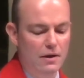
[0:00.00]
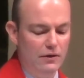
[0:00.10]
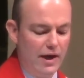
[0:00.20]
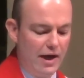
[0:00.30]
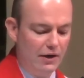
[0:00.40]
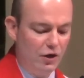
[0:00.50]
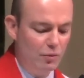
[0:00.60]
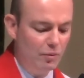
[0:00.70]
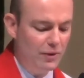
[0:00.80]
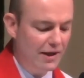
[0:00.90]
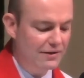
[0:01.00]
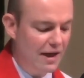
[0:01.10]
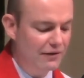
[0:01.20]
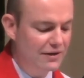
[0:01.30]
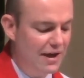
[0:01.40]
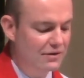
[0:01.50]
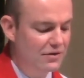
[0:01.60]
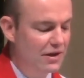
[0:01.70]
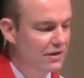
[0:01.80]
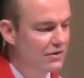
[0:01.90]
that human beings have a
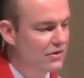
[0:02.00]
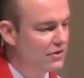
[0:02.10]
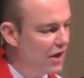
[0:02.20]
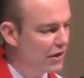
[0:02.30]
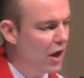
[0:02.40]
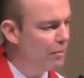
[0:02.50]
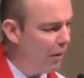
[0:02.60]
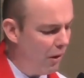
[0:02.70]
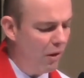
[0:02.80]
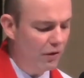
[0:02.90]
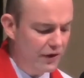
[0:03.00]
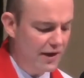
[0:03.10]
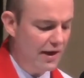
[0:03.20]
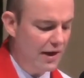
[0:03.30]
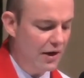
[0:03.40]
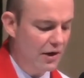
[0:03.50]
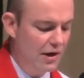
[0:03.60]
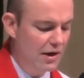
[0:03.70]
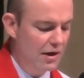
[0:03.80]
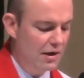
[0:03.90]
tendency to suck up all the air
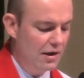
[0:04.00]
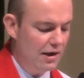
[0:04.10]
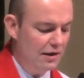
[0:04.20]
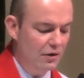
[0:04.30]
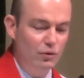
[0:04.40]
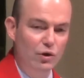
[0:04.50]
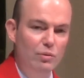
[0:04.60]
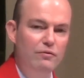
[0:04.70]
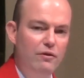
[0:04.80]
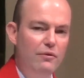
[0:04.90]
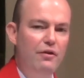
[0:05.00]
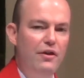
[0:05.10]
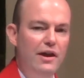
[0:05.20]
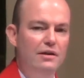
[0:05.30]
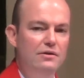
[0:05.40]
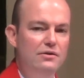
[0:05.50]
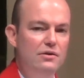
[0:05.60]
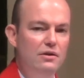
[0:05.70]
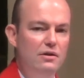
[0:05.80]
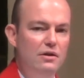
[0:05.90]
in the room from the things
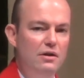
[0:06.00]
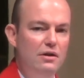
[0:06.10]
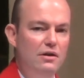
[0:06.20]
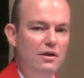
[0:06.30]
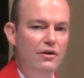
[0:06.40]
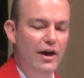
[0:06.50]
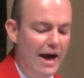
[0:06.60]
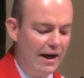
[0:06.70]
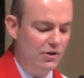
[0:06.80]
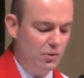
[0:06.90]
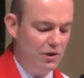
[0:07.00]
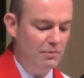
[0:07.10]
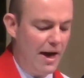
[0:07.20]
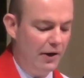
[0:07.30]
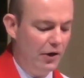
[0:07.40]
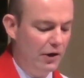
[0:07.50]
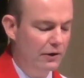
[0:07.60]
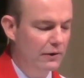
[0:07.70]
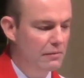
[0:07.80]
that actually matter.